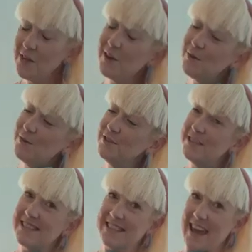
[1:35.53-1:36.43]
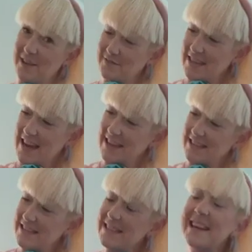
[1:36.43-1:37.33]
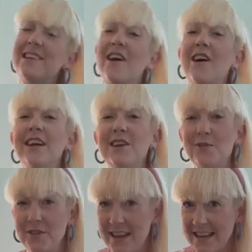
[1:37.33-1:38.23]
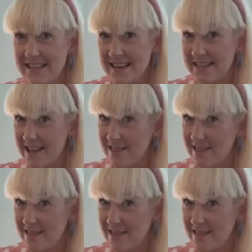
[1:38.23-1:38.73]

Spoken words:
the gorgeous caftans that I created